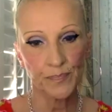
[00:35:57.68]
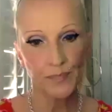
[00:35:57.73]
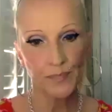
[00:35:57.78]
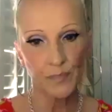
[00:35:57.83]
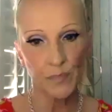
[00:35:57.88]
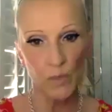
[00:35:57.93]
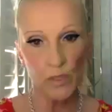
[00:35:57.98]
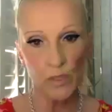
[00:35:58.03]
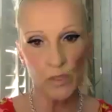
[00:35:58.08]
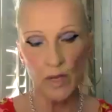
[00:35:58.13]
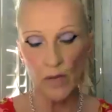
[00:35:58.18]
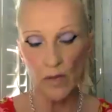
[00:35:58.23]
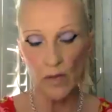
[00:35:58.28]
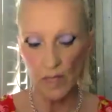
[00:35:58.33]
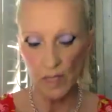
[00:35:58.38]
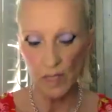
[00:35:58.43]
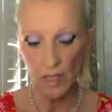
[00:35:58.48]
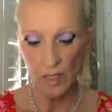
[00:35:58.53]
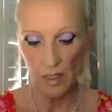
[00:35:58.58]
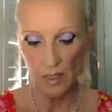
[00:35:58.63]
What about
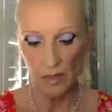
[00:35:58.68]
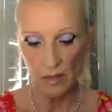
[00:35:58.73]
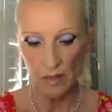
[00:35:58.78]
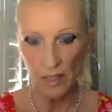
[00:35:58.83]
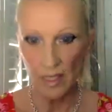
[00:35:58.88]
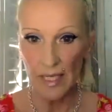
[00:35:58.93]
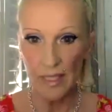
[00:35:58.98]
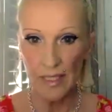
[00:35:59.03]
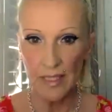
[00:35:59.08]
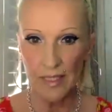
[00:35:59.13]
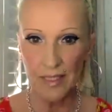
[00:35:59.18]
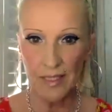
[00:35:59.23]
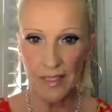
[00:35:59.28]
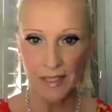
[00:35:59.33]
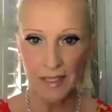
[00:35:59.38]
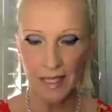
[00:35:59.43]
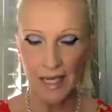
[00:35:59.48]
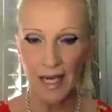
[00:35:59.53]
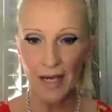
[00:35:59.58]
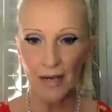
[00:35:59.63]
the
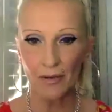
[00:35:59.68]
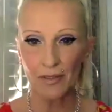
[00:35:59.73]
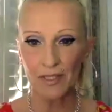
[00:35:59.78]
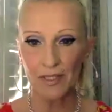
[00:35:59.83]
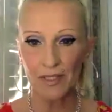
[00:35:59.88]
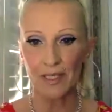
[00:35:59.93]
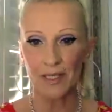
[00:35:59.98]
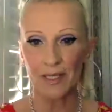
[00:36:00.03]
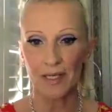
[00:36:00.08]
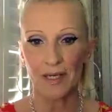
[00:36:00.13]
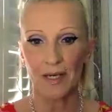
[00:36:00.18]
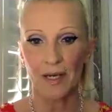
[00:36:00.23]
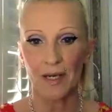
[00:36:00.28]
latest housing